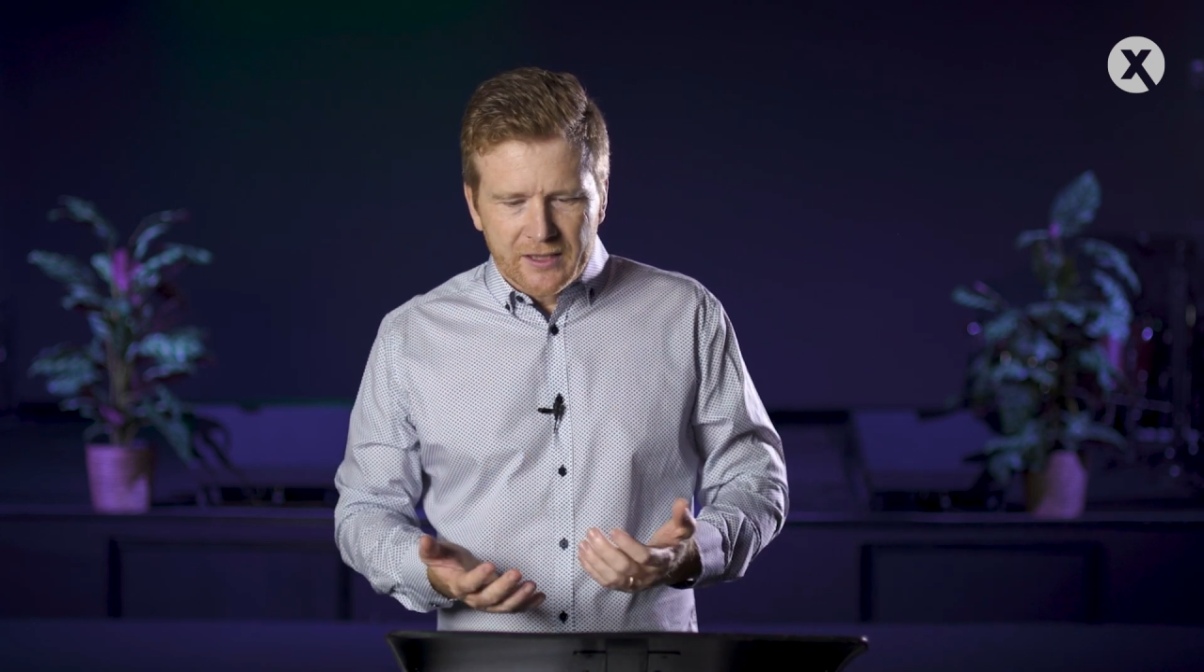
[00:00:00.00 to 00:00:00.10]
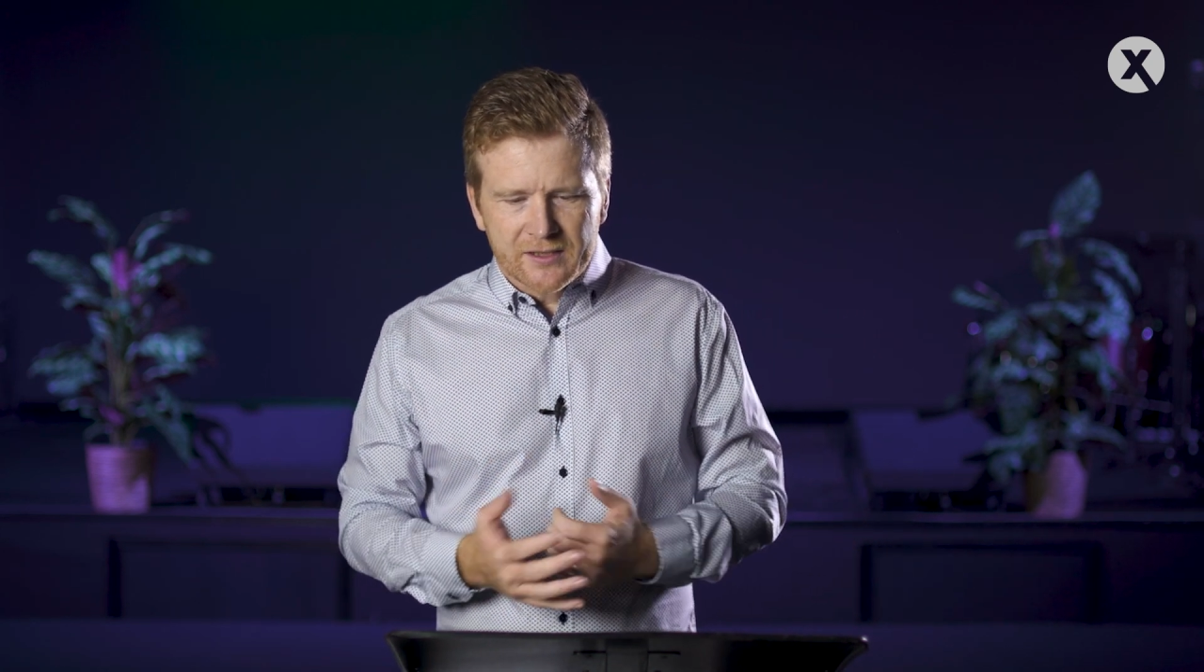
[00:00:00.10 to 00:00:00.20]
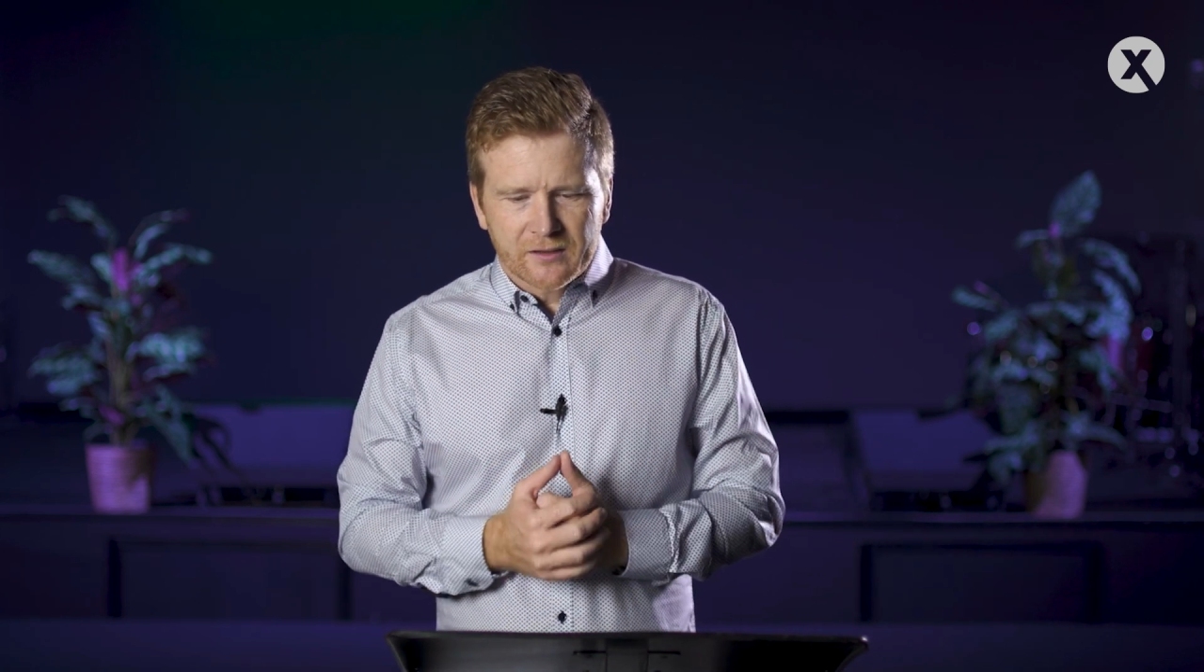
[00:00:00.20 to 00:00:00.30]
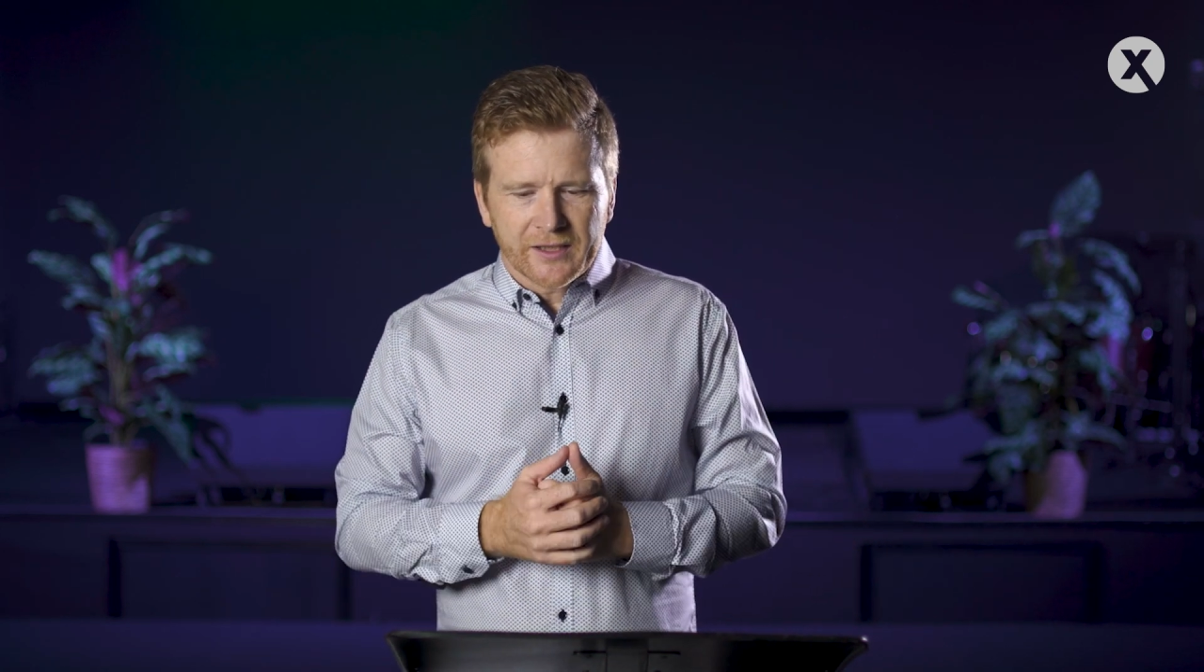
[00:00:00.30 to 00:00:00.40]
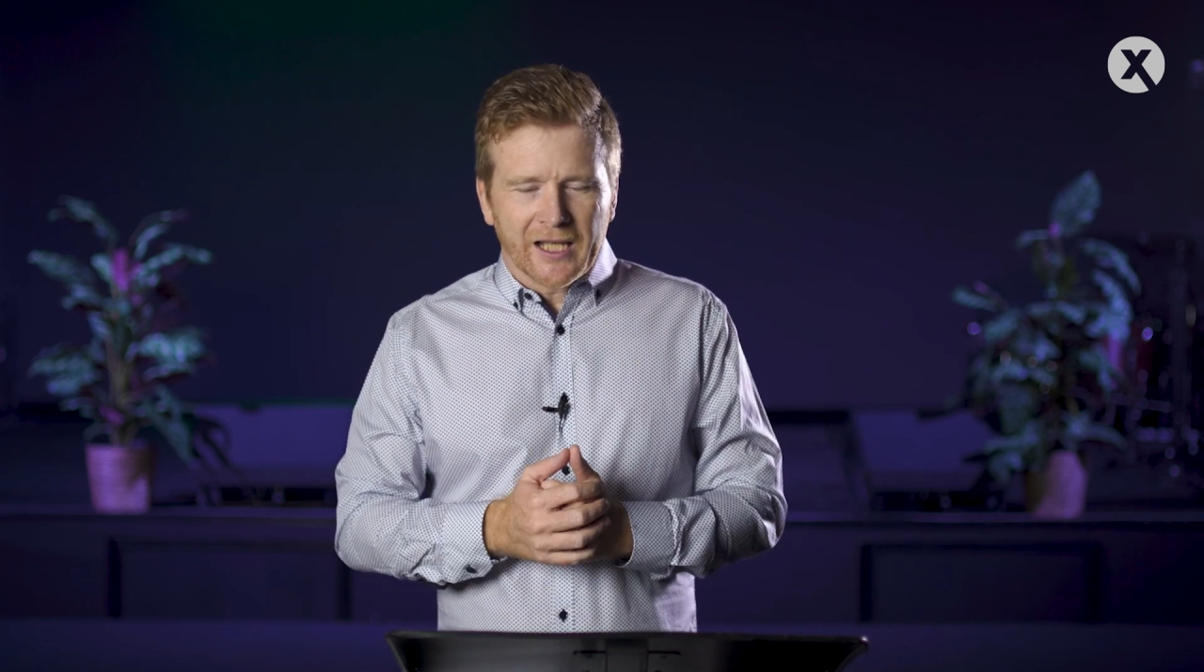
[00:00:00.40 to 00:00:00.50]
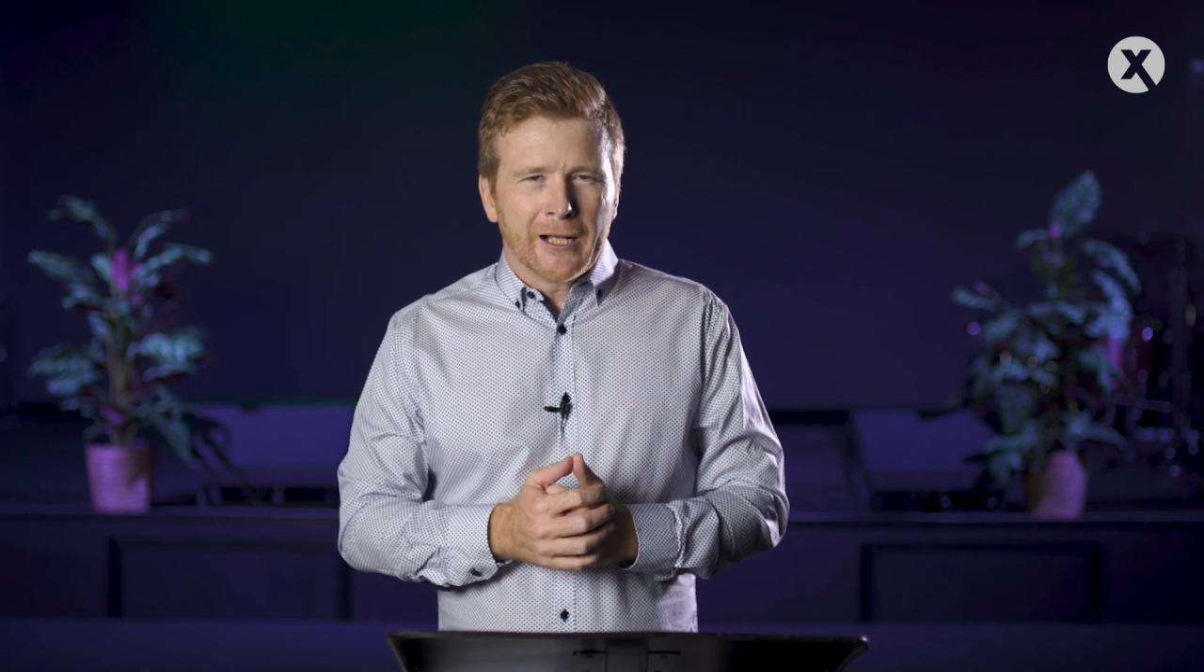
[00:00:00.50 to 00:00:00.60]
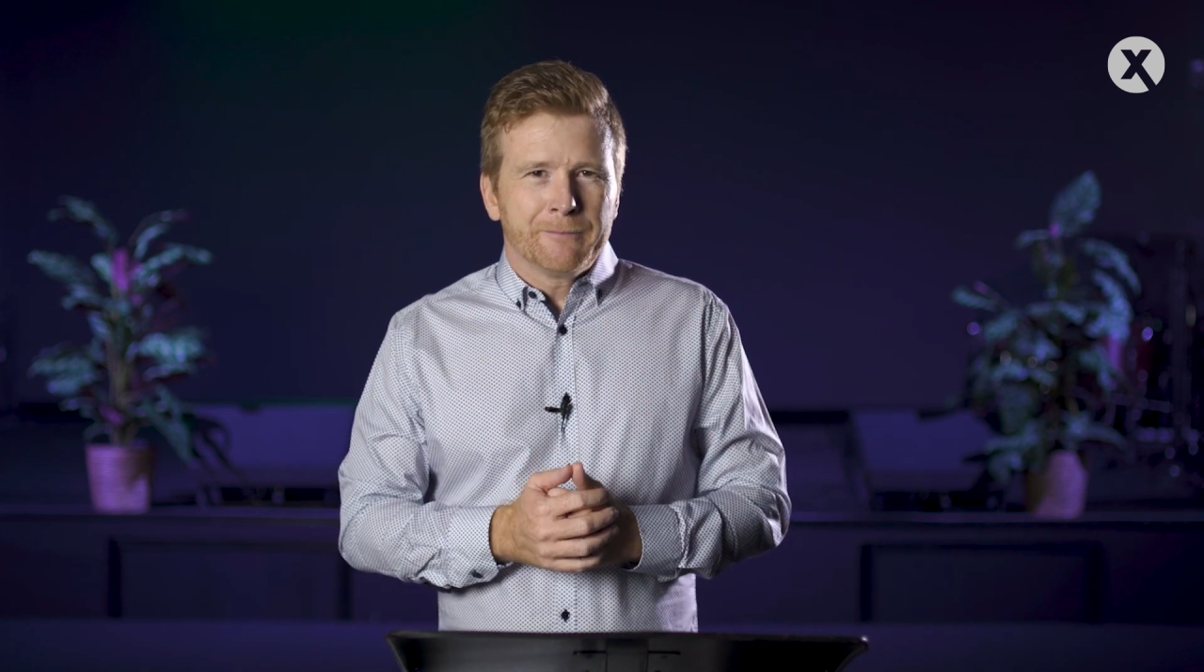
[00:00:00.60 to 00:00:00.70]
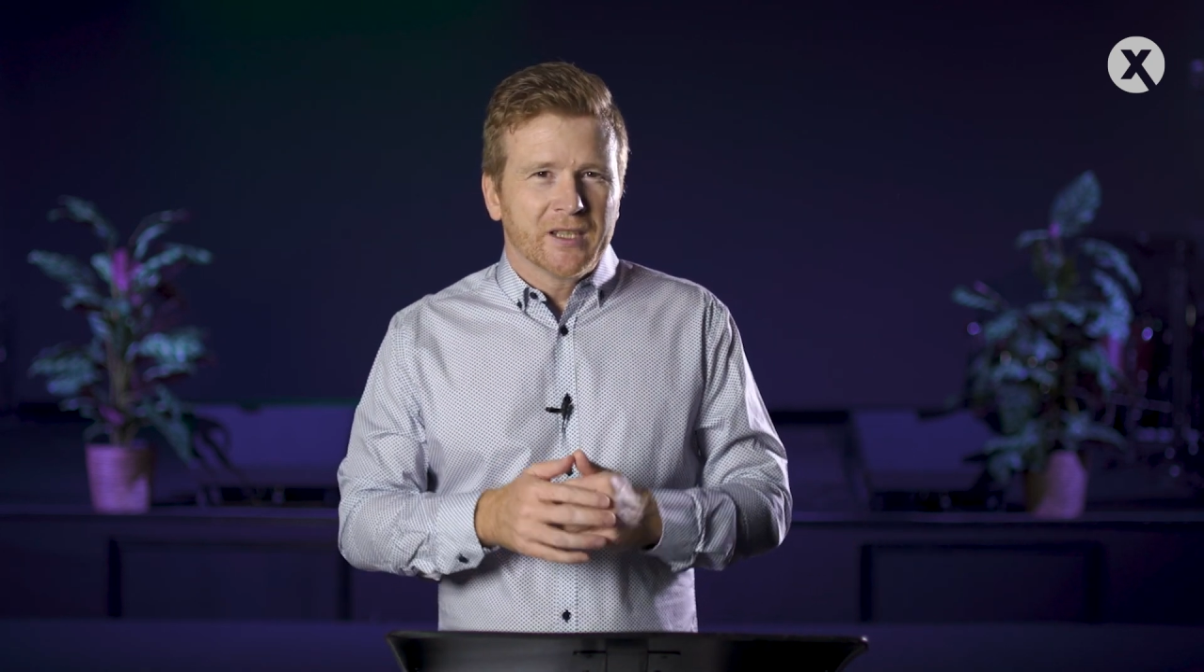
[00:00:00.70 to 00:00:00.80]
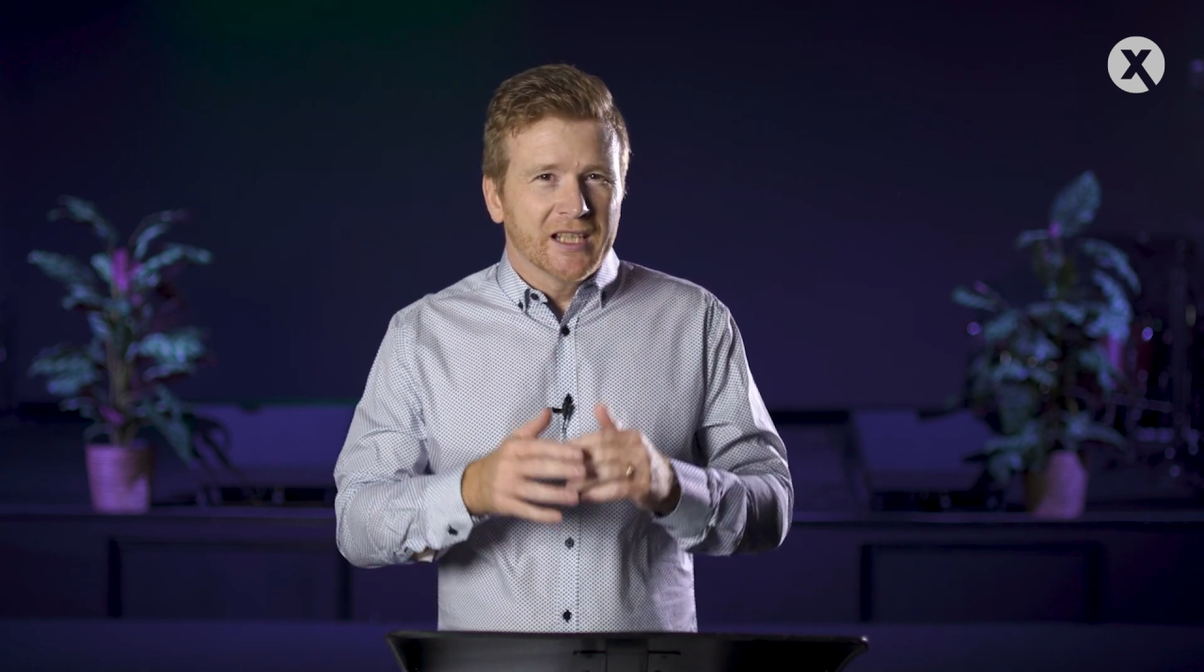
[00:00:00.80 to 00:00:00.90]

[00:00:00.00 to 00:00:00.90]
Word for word: is clear